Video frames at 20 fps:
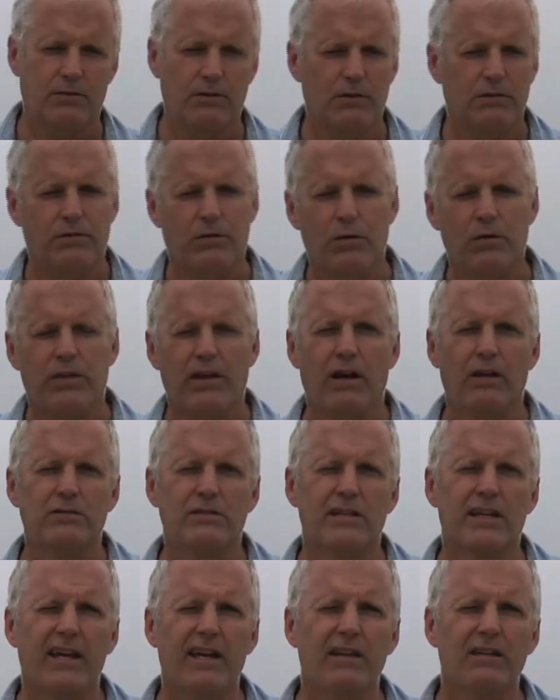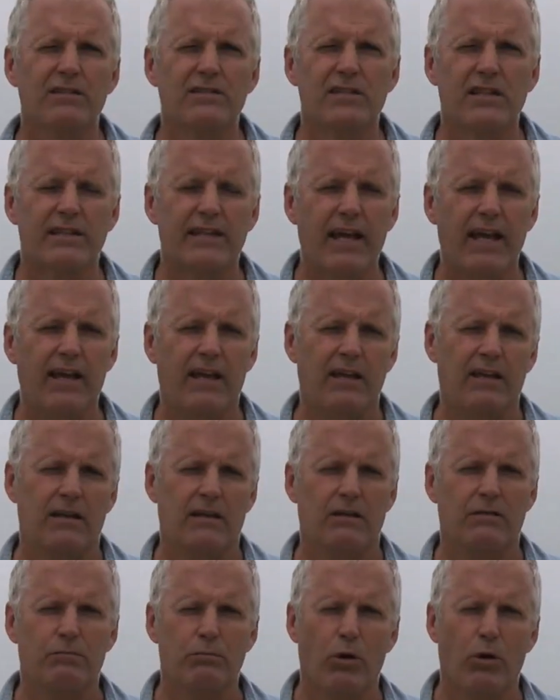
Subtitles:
3,000 or 4,000 gallons a day of